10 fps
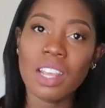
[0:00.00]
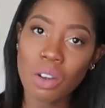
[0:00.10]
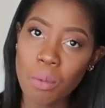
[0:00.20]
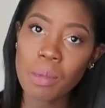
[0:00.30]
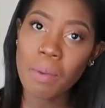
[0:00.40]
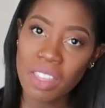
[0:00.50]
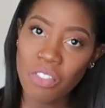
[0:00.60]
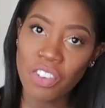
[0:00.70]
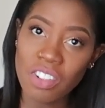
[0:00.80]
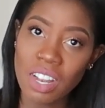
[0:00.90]
They know me by
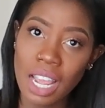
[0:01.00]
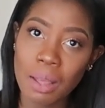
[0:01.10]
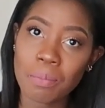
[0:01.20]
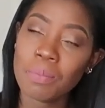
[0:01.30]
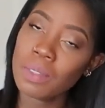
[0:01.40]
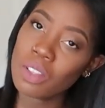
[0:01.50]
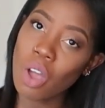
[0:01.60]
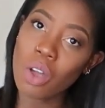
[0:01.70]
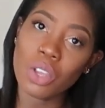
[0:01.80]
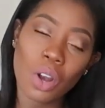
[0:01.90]
the first name,
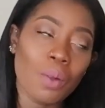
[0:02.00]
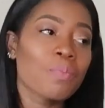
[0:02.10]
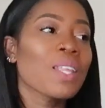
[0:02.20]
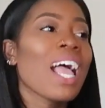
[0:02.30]
so you know.